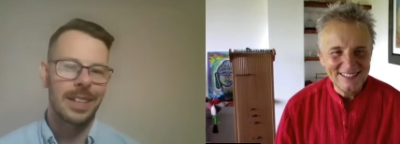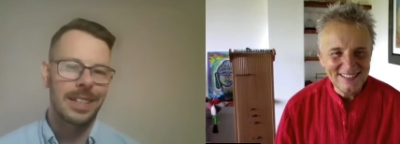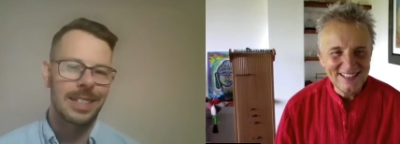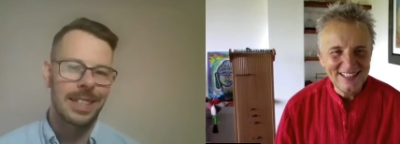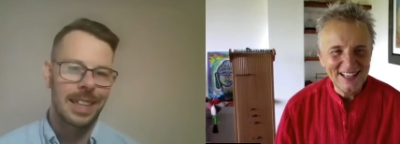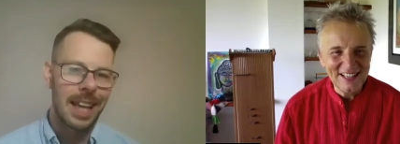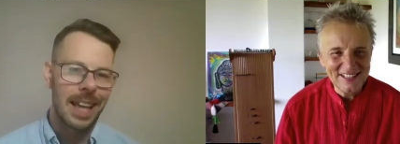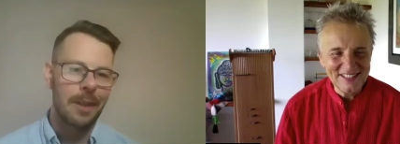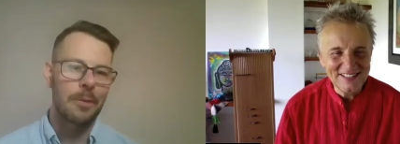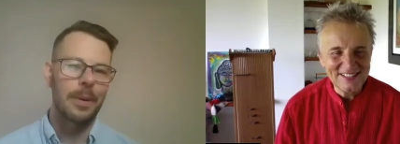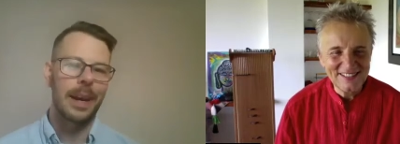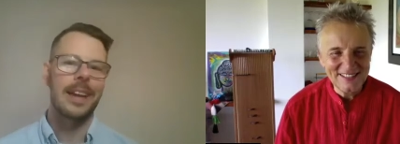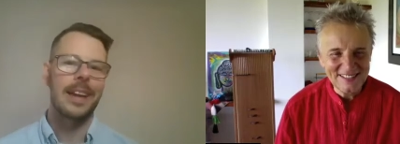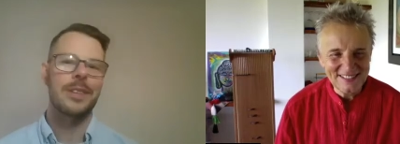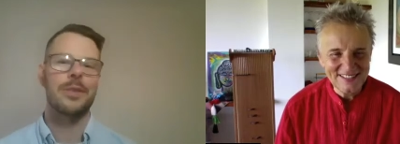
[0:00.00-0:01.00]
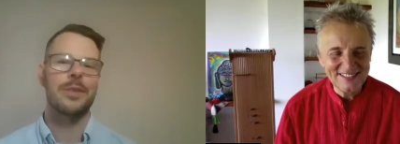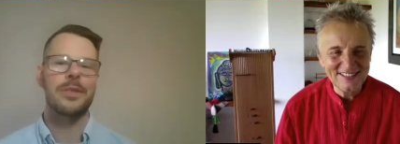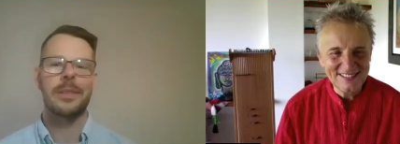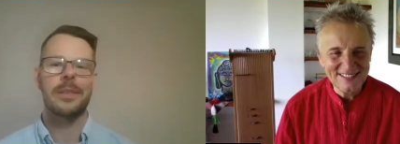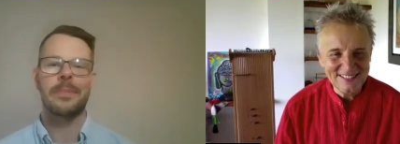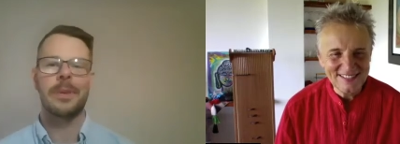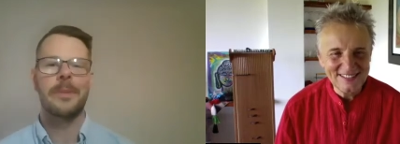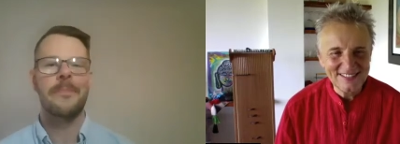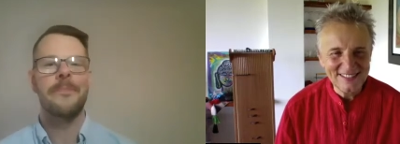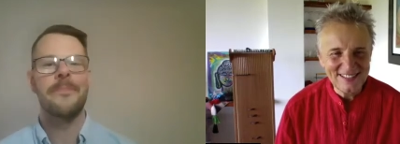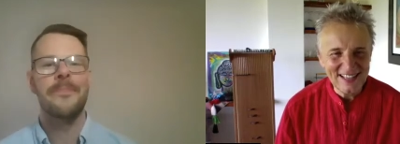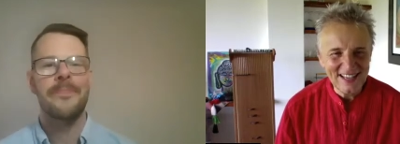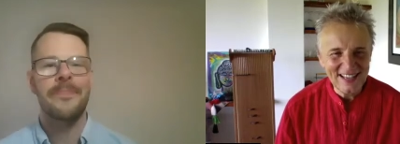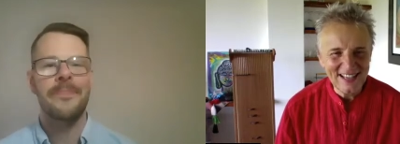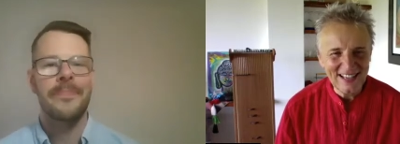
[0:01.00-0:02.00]
Speaker 1: It's that relationship.
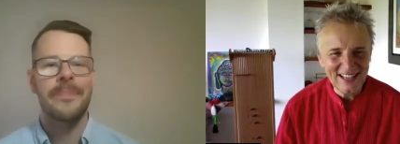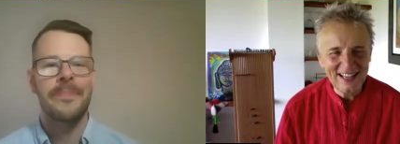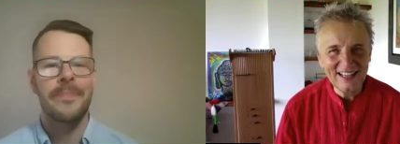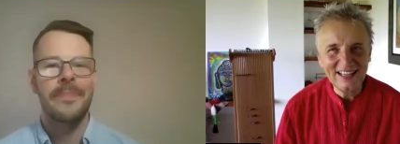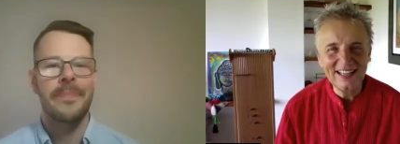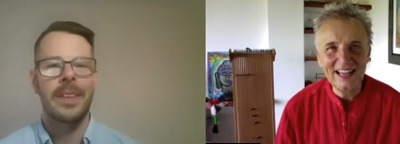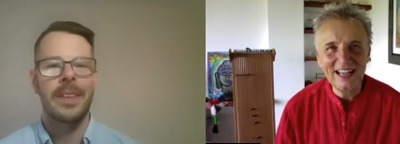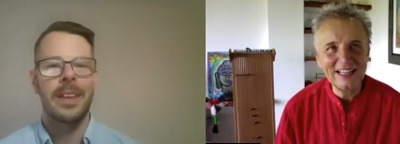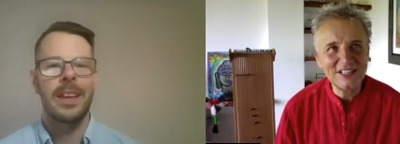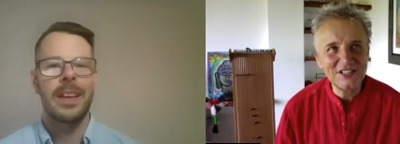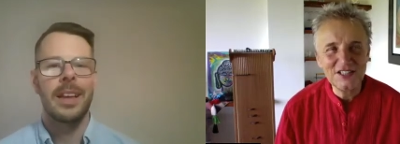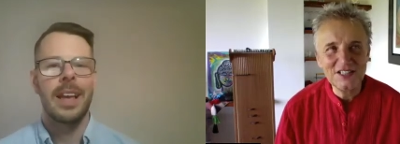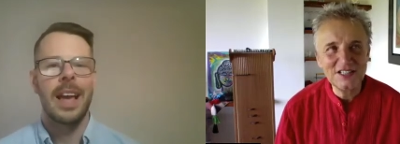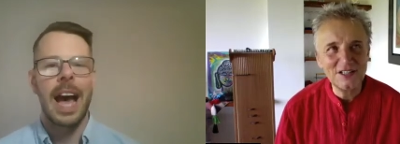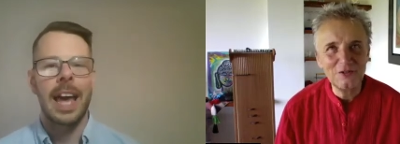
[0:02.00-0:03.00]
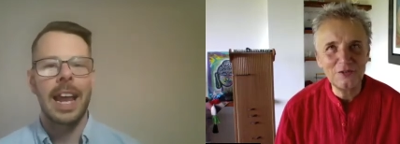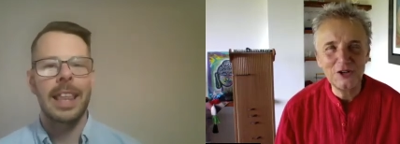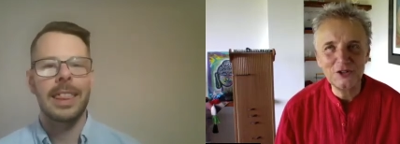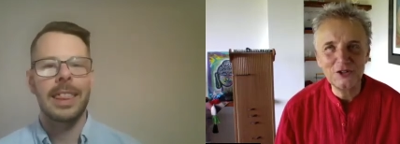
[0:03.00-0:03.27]
Speaker 2: Yeah, I I just. I,